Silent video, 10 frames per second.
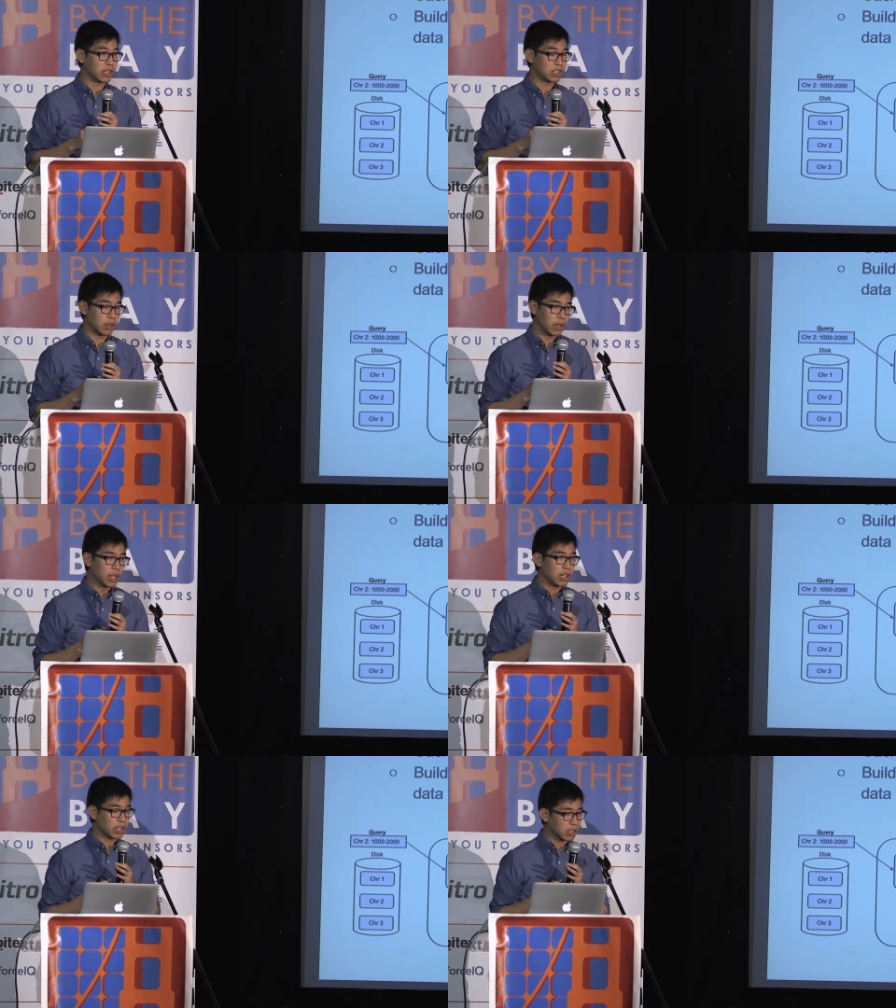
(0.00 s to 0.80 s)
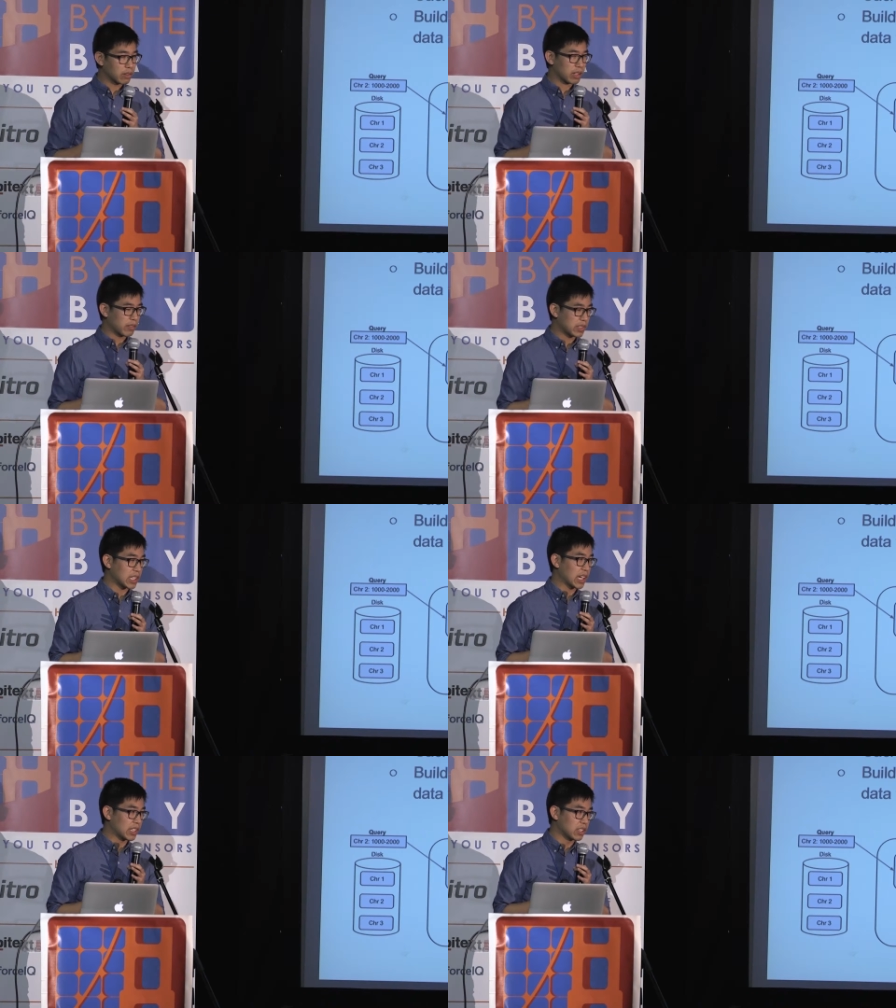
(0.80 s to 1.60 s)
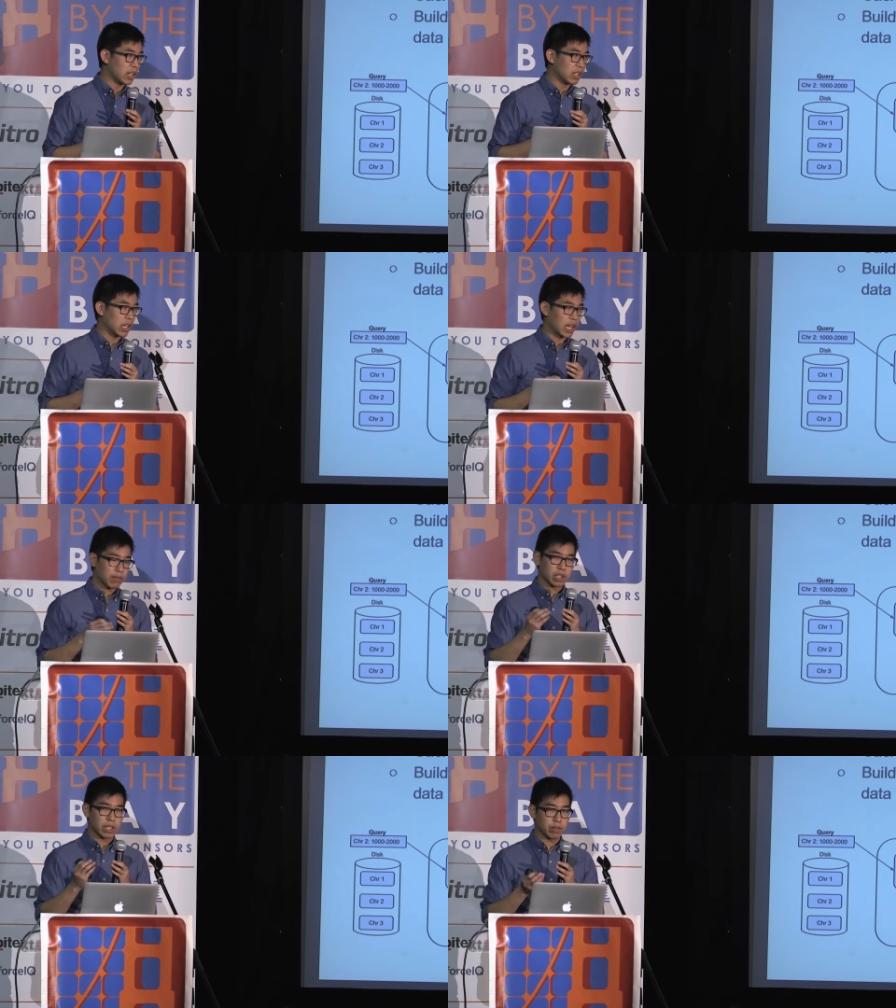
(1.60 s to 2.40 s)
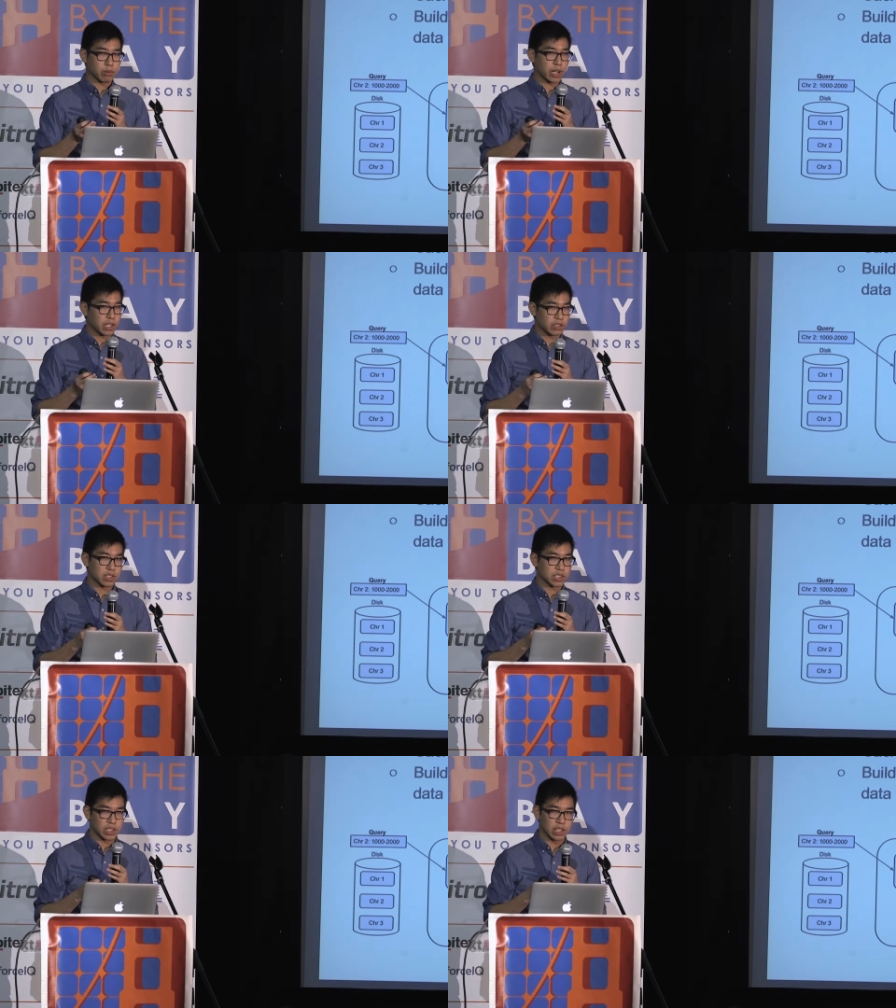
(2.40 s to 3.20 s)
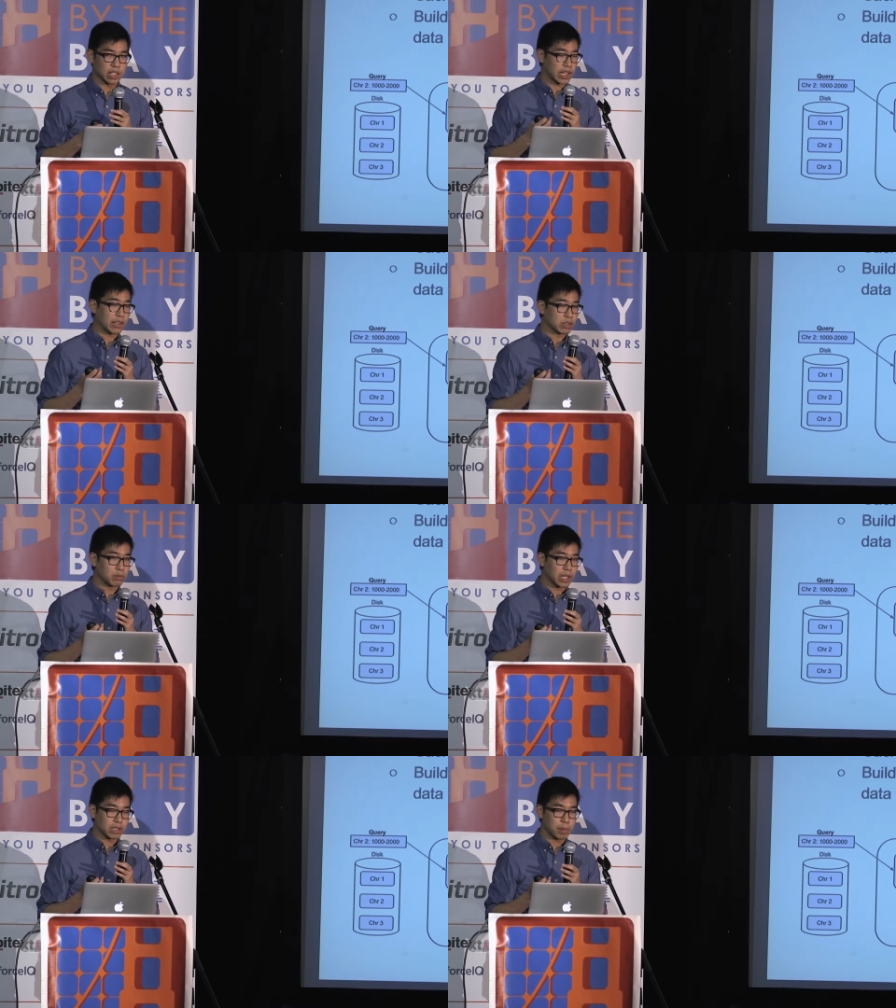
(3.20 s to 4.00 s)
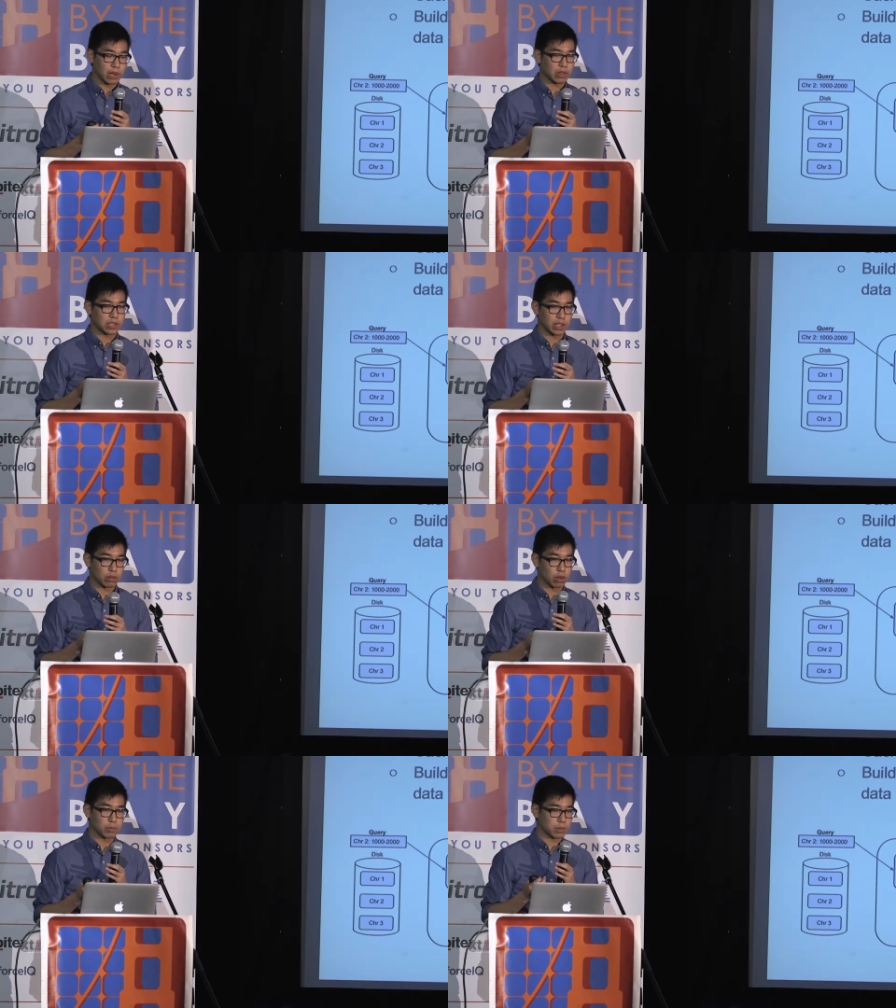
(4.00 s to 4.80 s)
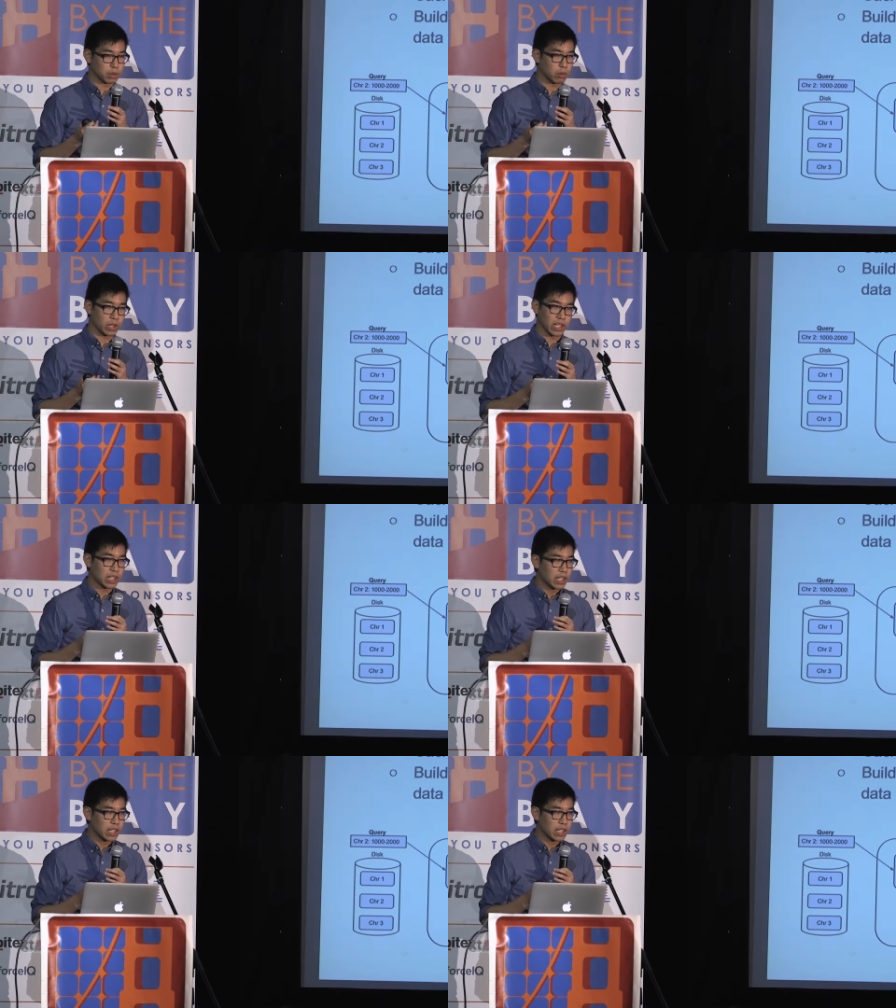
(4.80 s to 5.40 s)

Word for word: So you can think of this as, yeah, I have a given range, let's say 1,000 base pairs on chromosome 20,